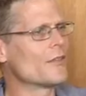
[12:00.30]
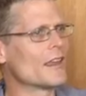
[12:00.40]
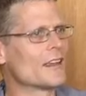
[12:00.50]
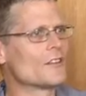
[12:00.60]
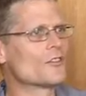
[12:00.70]
I
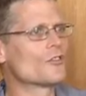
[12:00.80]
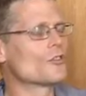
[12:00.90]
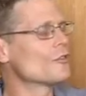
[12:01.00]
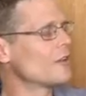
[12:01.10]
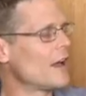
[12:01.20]
think it
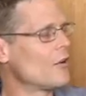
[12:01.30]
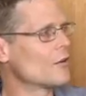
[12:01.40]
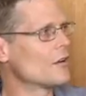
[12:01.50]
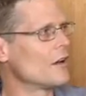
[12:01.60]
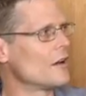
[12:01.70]
turned
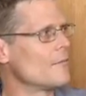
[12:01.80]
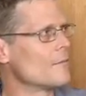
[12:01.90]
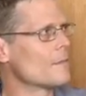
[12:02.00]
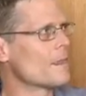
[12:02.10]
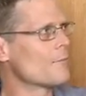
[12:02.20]
out
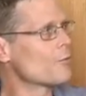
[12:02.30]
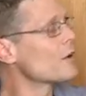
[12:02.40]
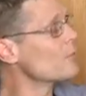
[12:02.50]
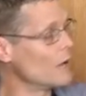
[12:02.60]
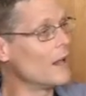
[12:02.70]

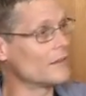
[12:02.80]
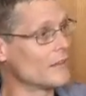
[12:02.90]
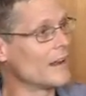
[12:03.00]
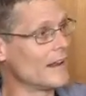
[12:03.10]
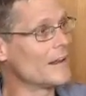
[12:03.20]
pretty well
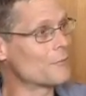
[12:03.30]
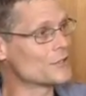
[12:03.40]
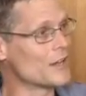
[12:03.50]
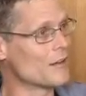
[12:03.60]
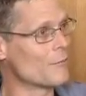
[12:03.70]
in that
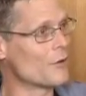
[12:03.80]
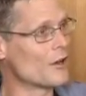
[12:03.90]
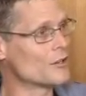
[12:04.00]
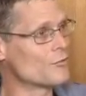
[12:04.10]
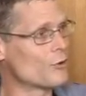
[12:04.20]
80% of
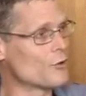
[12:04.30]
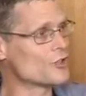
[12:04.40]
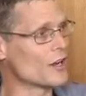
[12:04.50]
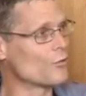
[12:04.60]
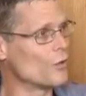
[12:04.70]
the
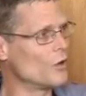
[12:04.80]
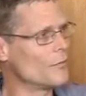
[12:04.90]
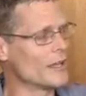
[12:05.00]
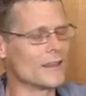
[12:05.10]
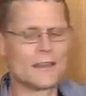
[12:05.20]
project will
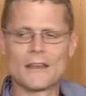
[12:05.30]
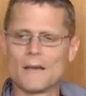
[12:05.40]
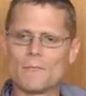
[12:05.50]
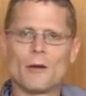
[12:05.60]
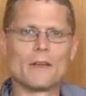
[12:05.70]
be
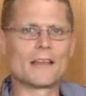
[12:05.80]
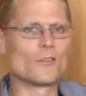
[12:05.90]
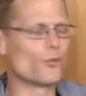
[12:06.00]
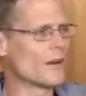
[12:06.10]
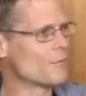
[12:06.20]
public
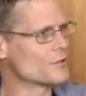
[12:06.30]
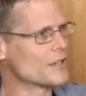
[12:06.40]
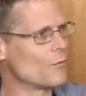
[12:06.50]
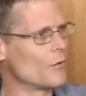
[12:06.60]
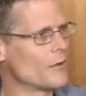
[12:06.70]
and
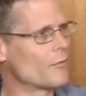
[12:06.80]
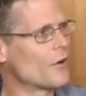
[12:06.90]
20% will be